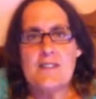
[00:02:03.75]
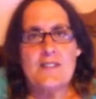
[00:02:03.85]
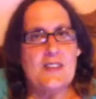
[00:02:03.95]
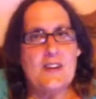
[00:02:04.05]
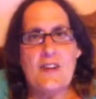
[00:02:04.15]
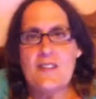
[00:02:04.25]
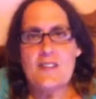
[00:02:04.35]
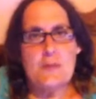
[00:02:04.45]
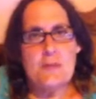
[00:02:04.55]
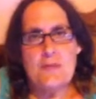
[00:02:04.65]
I've said all
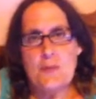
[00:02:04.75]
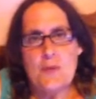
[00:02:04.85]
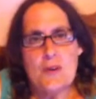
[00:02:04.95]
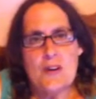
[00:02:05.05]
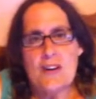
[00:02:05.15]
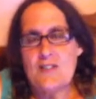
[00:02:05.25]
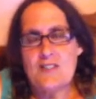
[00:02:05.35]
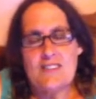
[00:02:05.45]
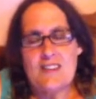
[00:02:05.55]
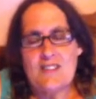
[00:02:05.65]
this before and I
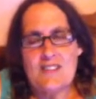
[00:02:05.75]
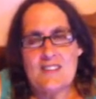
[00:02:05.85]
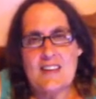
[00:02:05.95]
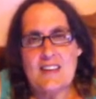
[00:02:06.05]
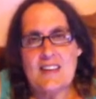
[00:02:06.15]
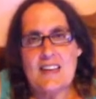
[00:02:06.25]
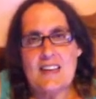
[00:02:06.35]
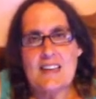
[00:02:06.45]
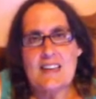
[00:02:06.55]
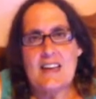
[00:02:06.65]
just have to say it
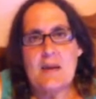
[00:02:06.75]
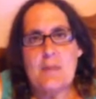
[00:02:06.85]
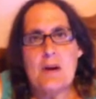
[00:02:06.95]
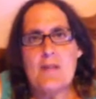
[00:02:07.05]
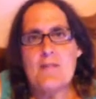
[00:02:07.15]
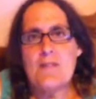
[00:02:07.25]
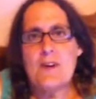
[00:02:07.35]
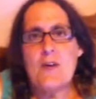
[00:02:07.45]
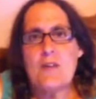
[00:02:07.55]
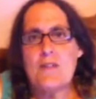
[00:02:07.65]
again. I'm, I'm
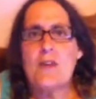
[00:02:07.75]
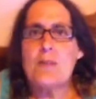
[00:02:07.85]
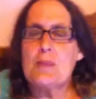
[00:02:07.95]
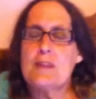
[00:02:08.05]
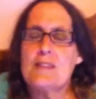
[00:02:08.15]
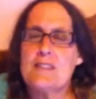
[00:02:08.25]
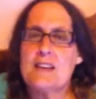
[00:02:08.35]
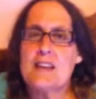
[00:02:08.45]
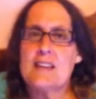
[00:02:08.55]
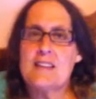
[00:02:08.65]
very, very pleased
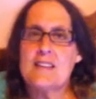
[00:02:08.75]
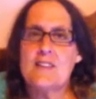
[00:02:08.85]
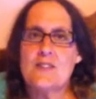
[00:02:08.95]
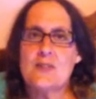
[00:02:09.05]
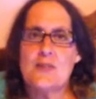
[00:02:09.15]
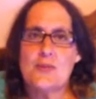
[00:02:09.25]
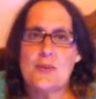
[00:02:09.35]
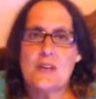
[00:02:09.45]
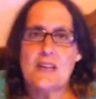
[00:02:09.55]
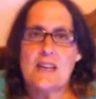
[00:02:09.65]
that I did this
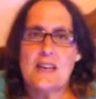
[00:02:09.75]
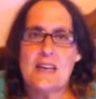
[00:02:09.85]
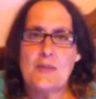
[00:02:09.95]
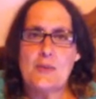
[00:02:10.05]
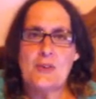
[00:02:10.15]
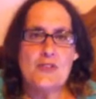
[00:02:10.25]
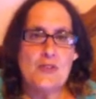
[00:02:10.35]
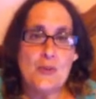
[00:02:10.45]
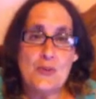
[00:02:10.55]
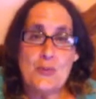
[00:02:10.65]
surgery and wish,
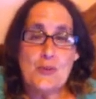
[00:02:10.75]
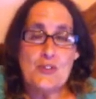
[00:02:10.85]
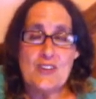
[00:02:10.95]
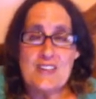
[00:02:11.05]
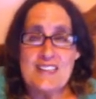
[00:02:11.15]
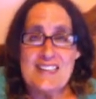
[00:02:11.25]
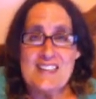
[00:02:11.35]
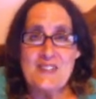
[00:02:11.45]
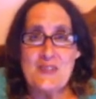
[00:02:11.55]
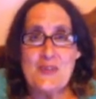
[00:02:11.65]
only wish I'd done
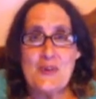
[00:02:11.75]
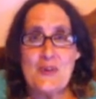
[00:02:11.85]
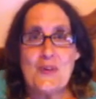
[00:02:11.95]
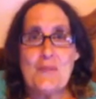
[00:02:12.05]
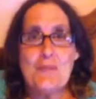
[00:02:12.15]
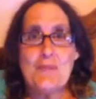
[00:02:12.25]
it sooner.